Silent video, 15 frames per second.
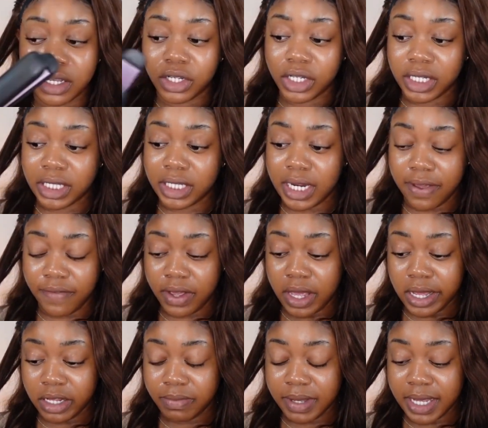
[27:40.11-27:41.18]
She's never
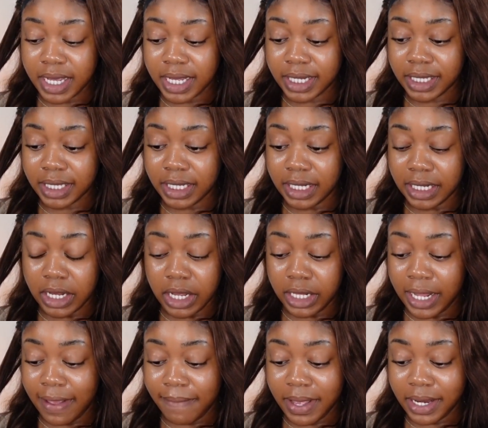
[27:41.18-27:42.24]

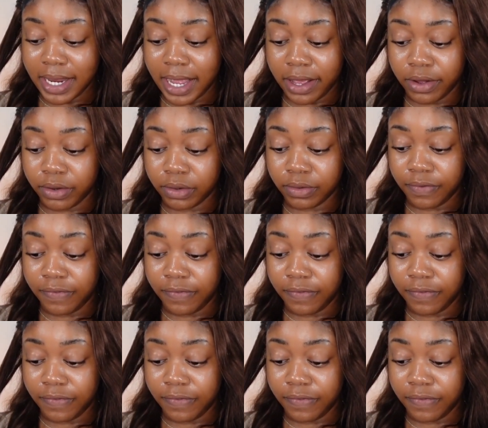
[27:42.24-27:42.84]
let me down.